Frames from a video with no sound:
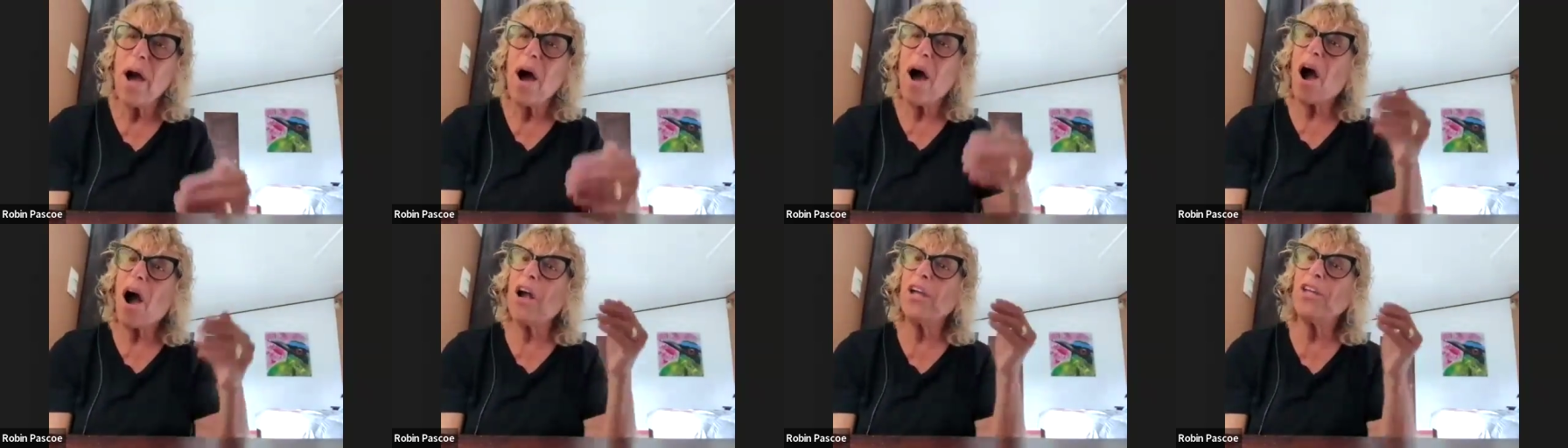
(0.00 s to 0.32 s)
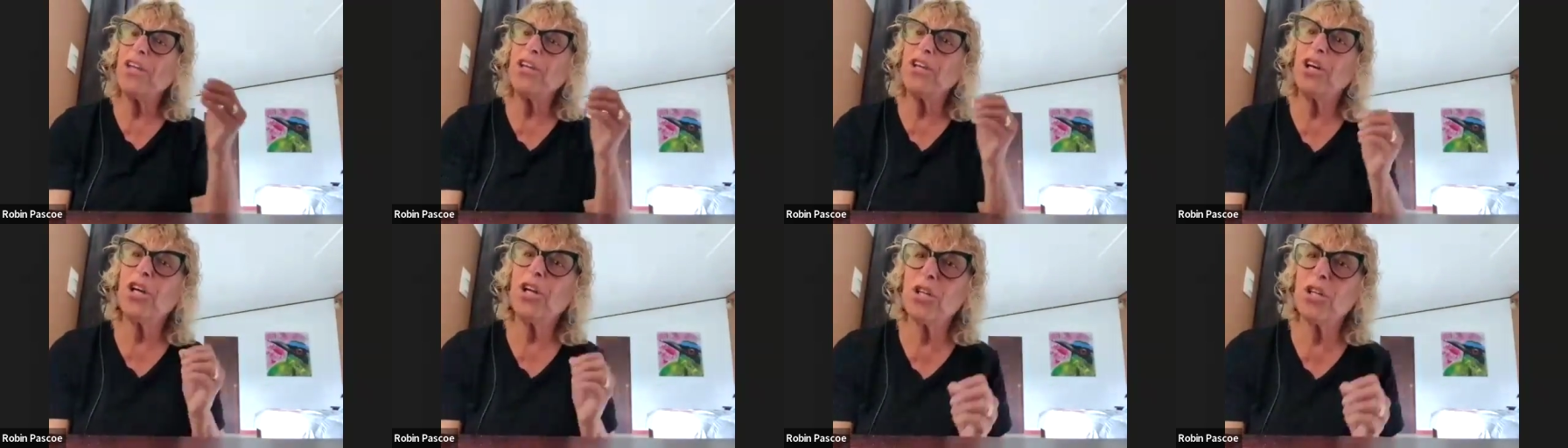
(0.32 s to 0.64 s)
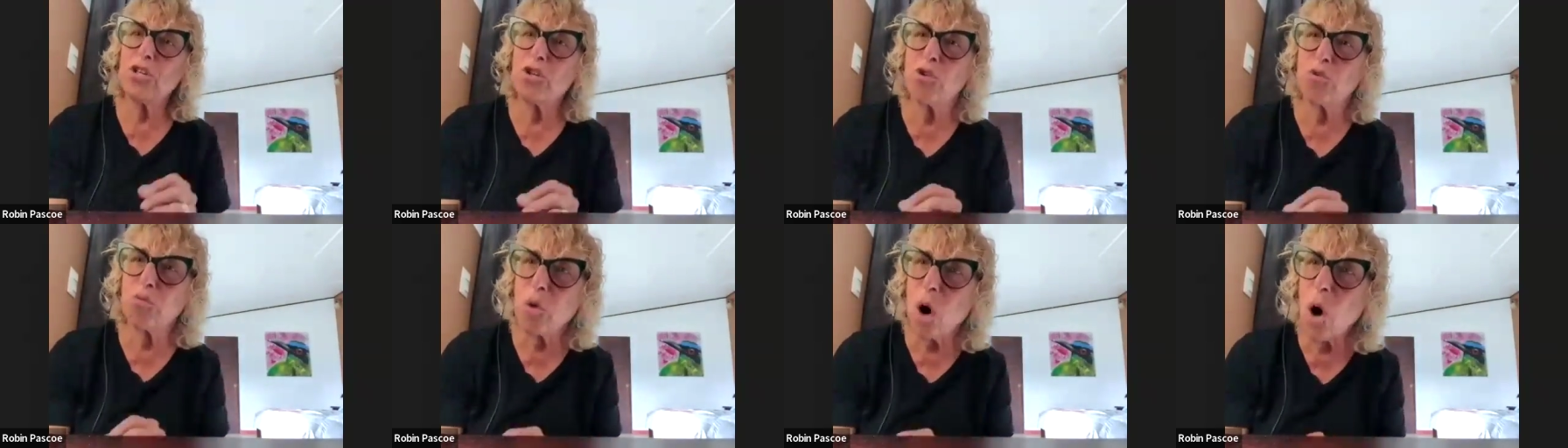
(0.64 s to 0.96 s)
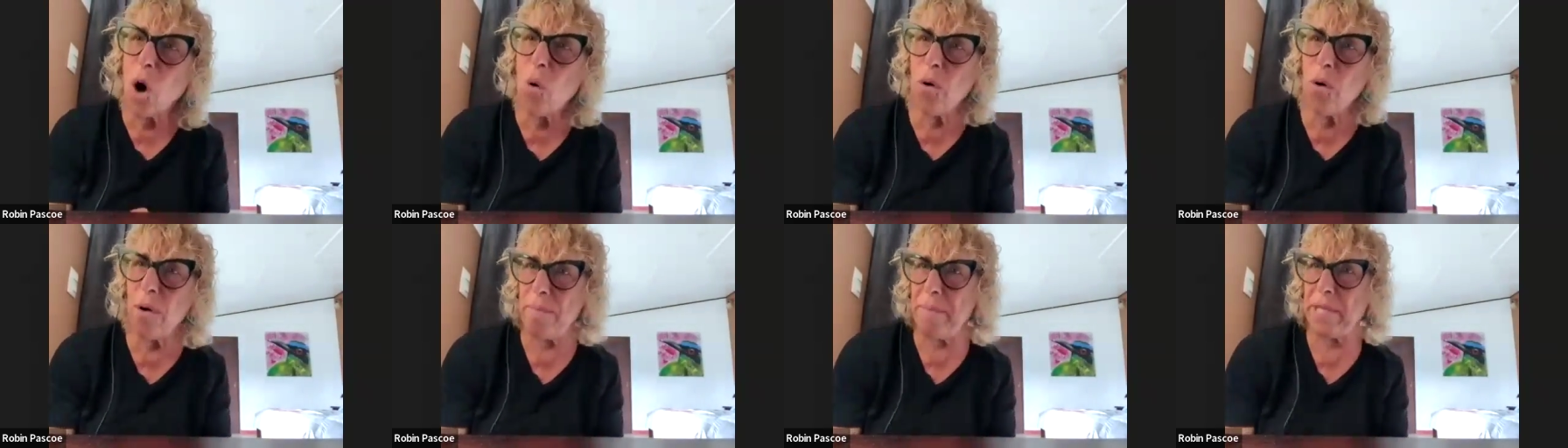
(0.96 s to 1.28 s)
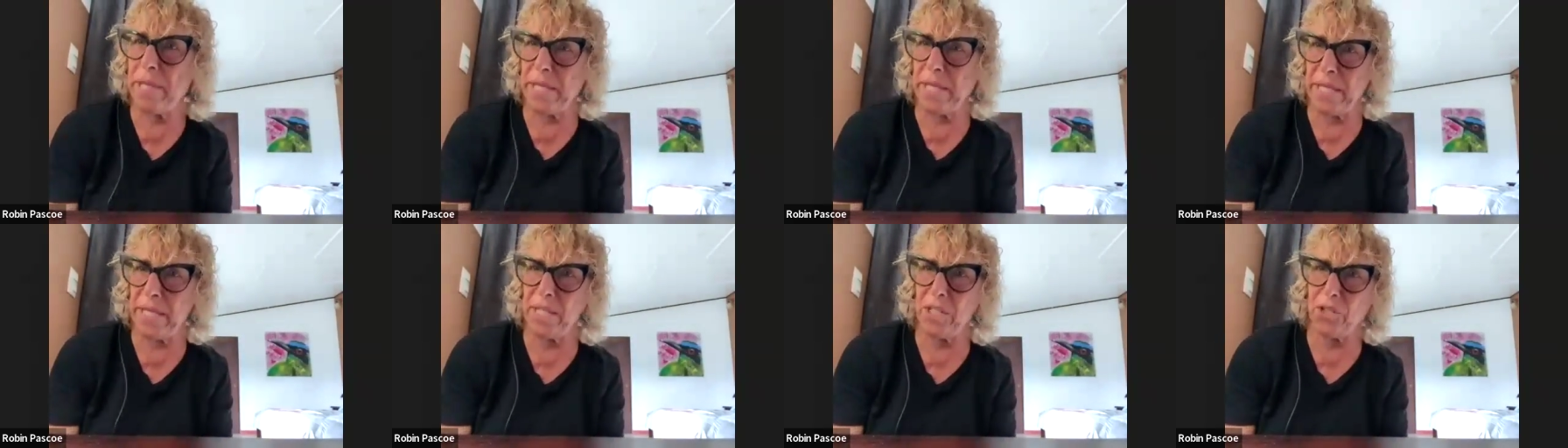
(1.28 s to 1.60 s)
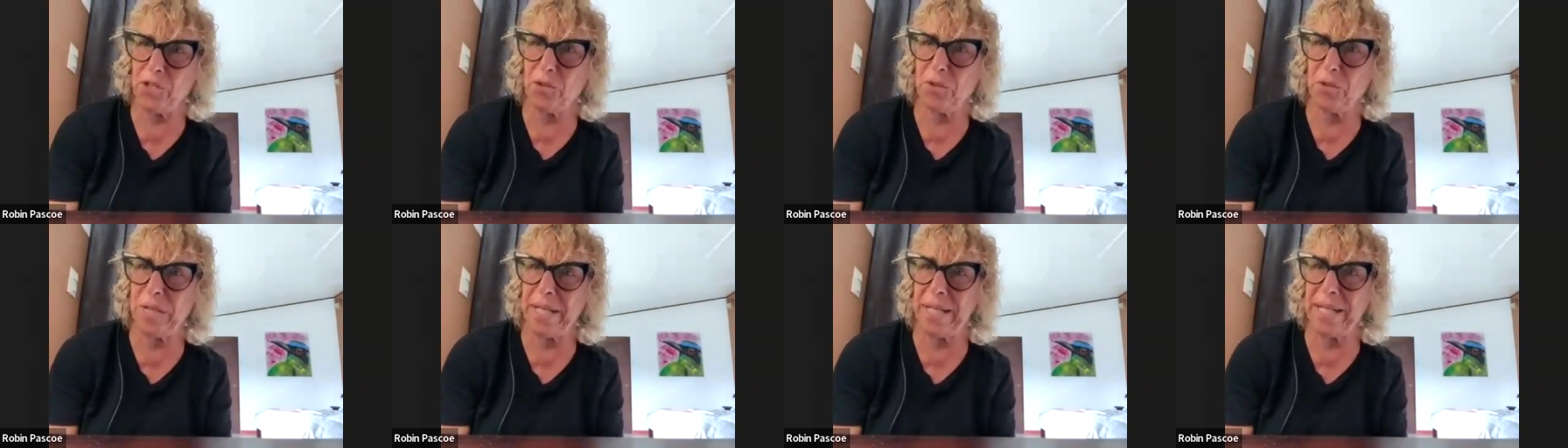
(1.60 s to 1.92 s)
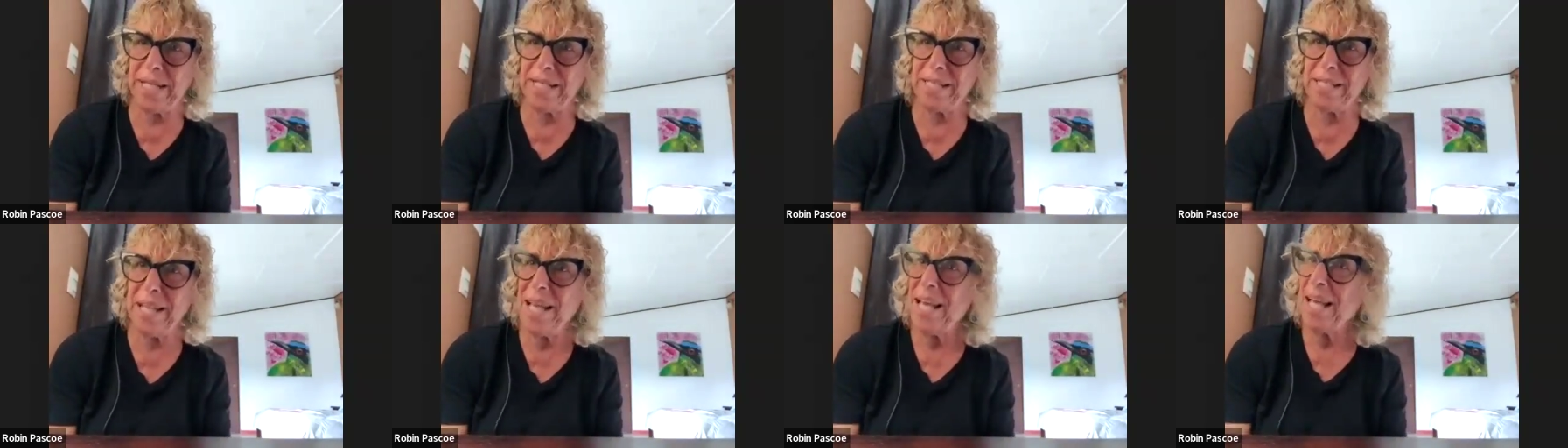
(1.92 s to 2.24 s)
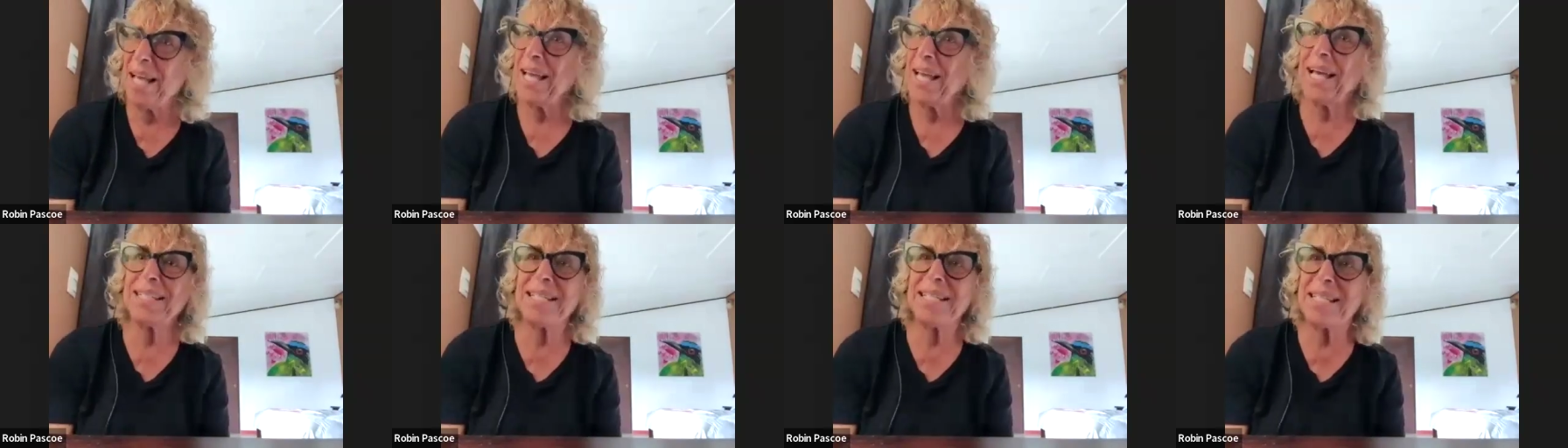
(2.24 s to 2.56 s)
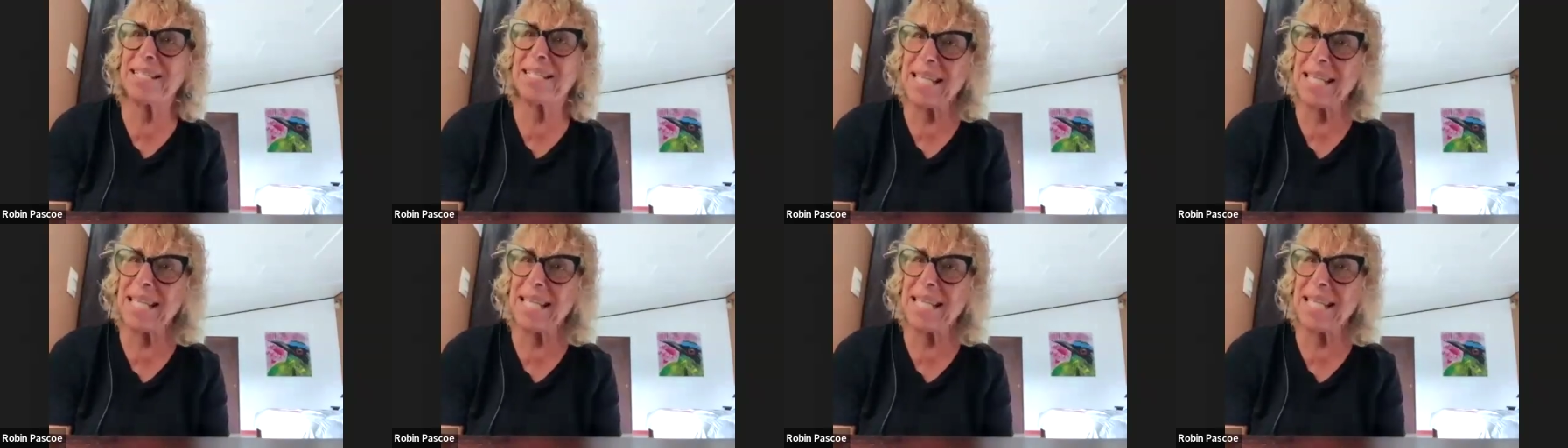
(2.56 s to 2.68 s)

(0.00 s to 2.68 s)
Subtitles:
are you going to grow 1,000,000 trees? Because it's